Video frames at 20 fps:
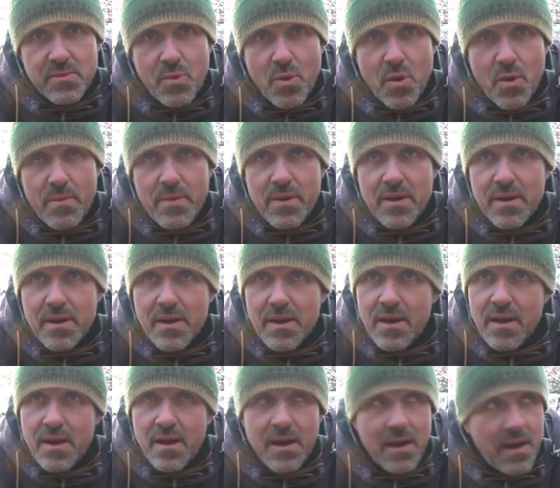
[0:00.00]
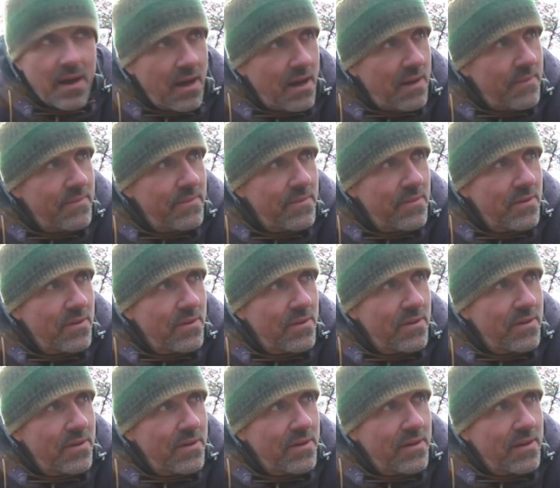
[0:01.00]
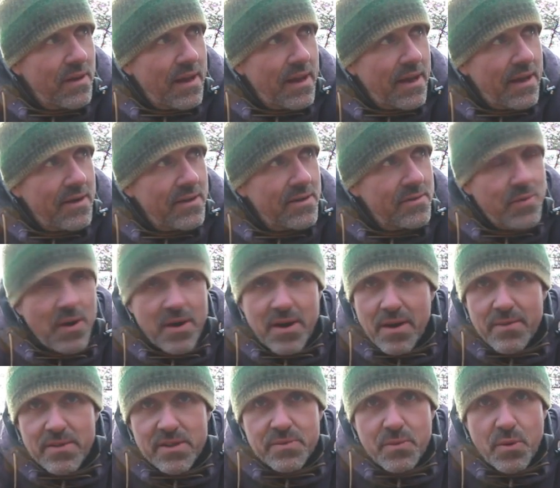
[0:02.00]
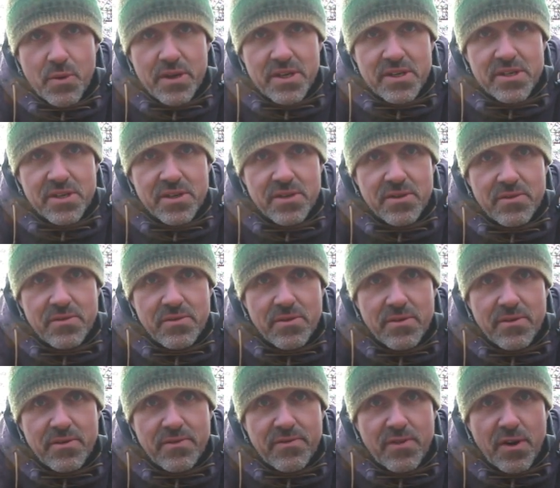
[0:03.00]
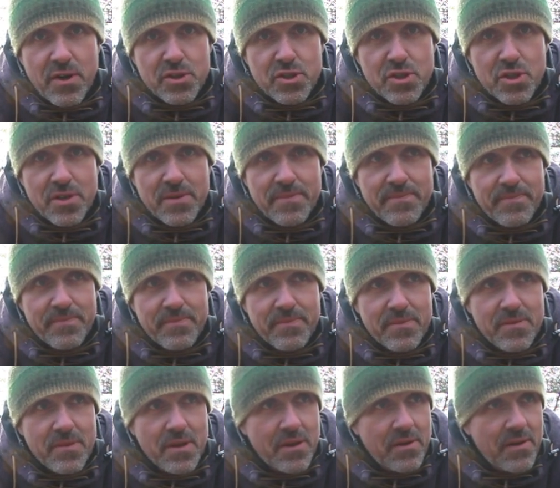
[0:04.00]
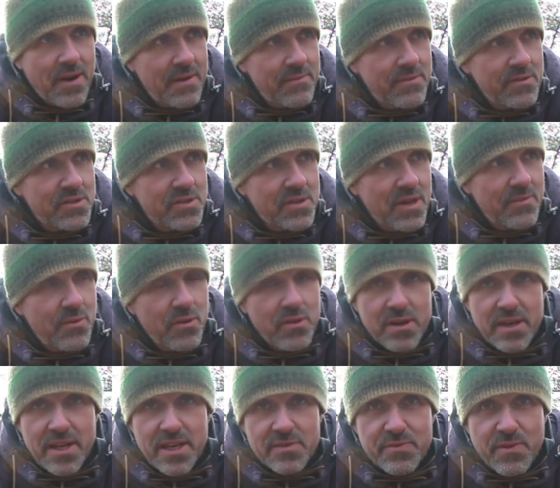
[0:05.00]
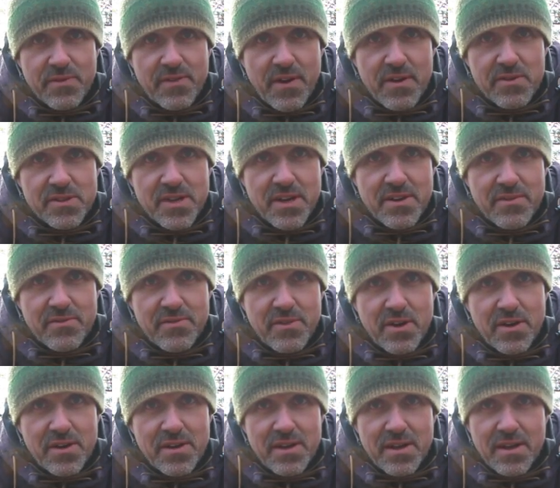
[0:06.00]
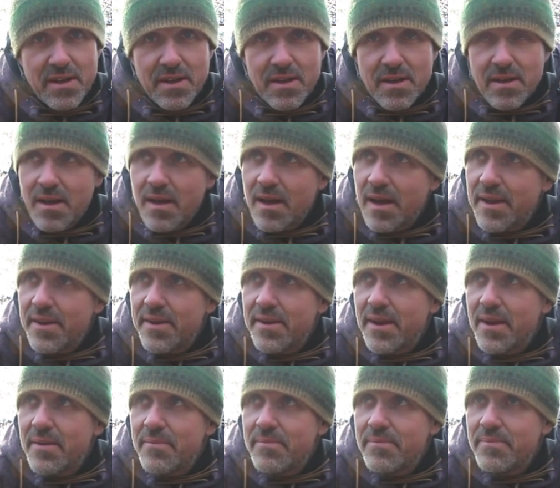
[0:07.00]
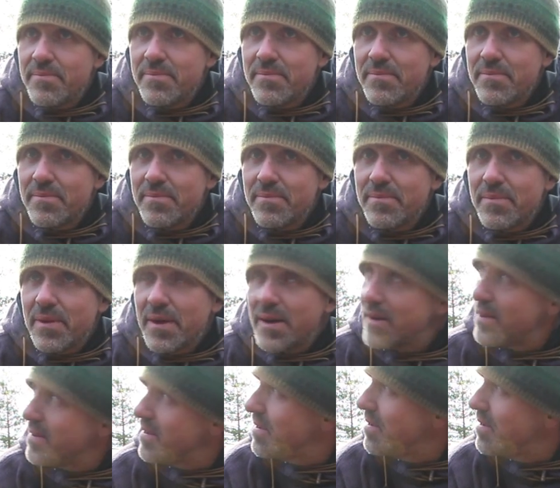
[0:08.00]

and warm, um, and woke up this morning to frost. The ground was, um, all the leaves were frozen underfoot, and um, but